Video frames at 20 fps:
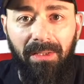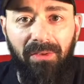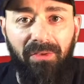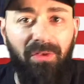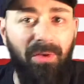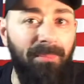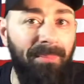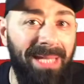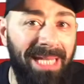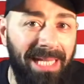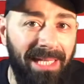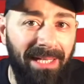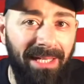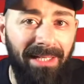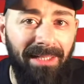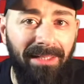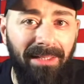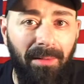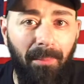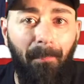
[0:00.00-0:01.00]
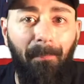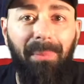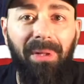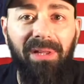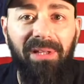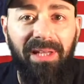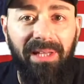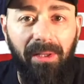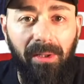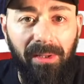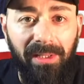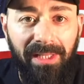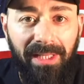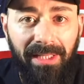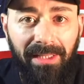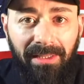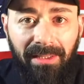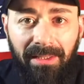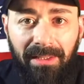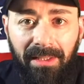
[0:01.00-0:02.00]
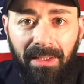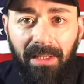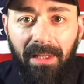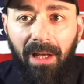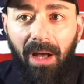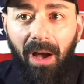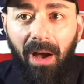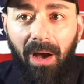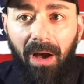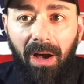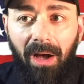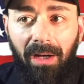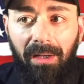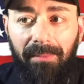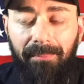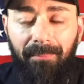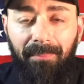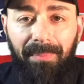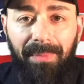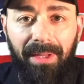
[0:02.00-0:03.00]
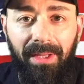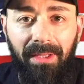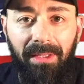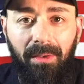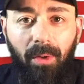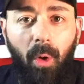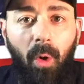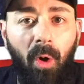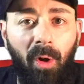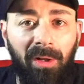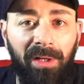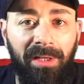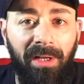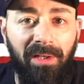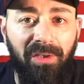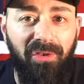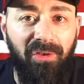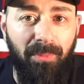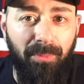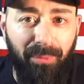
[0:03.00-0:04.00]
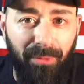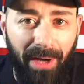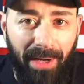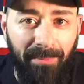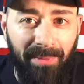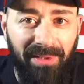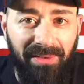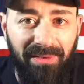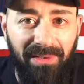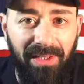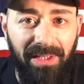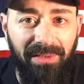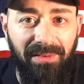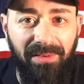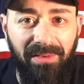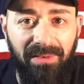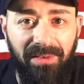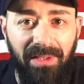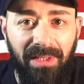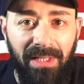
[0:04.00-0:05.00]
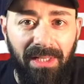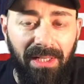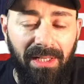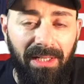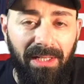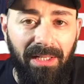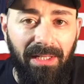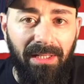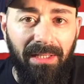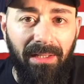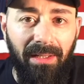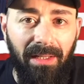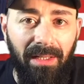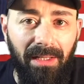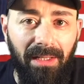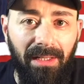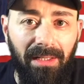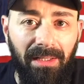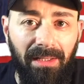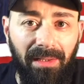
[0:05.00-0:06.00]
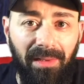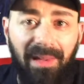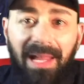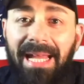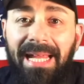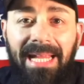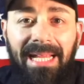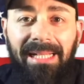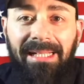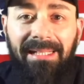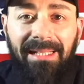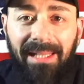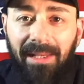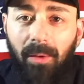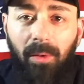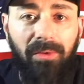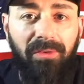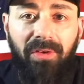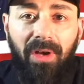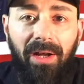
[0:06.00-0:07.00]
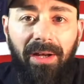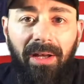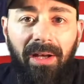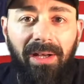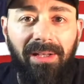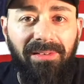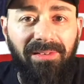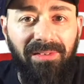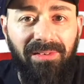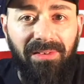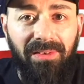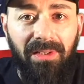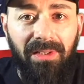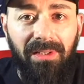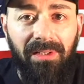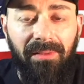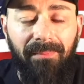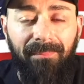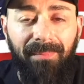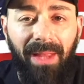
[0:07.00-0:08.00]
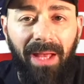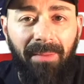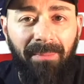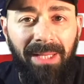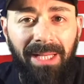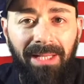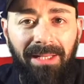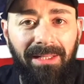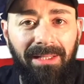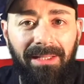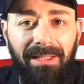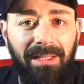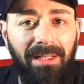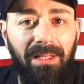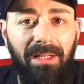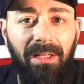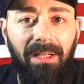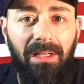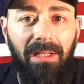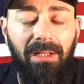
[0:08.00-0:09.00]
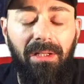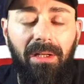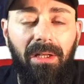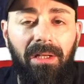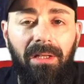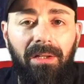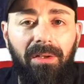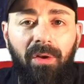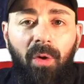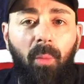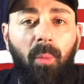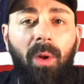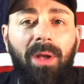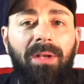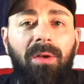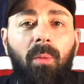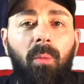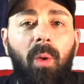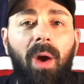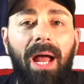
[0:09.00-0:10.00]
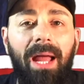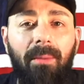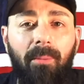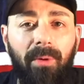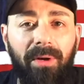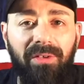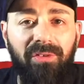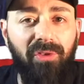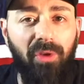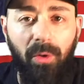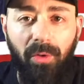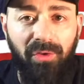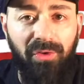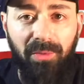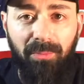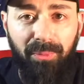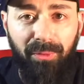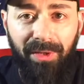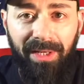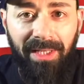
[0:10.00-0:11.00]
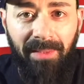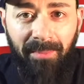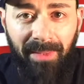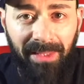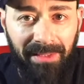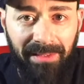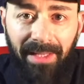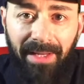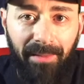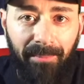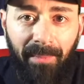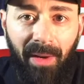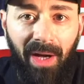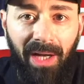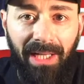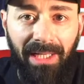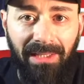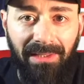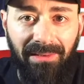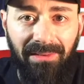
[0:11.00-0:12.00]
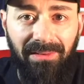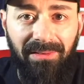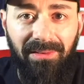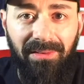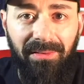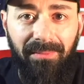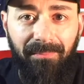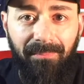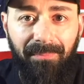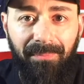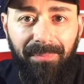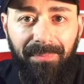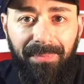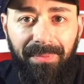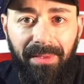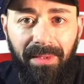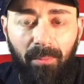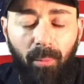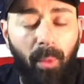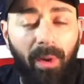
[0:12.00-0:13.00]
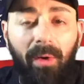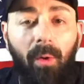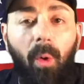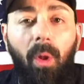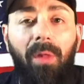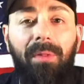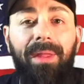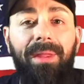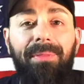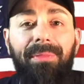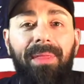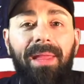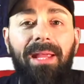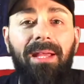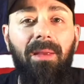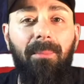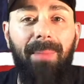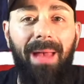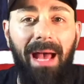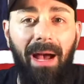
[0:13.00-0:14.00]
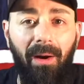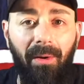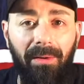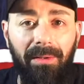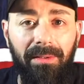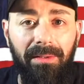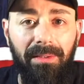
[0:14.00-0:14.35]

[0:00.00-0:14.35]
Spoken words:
demeaning, belittling, calling us supremacists, laying guilt on us. I mean, no wonder why we're so supreme in their minds. We're all they think about.